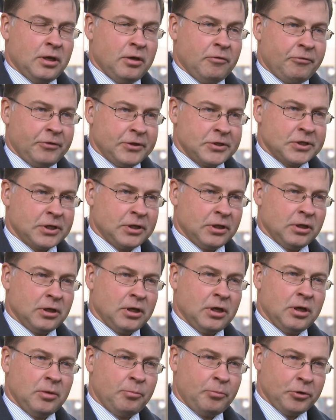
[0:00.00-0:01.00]
fiscal
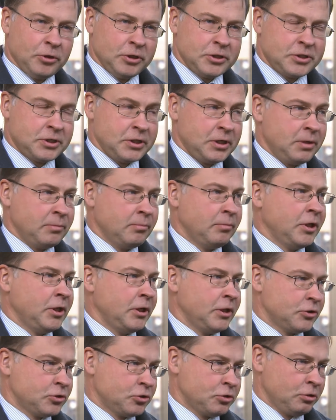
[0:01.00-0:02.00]
policy,
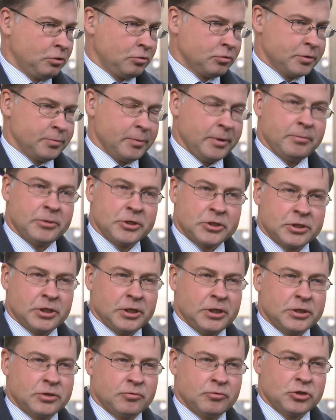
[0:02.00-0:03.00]
meaning those member
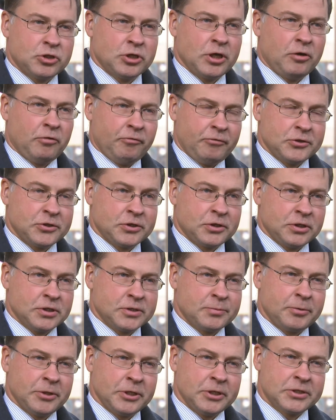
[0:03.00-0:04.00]
states which have fiscal
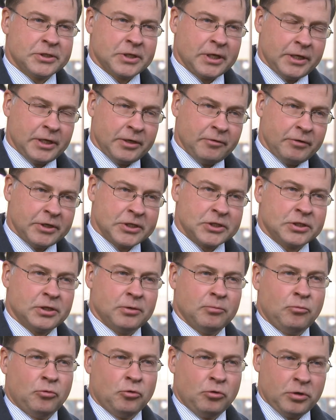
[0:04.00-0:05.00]
space can invest
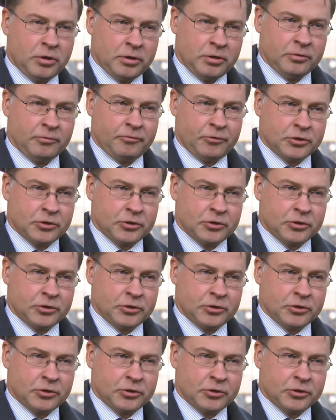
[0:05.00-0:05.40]
more,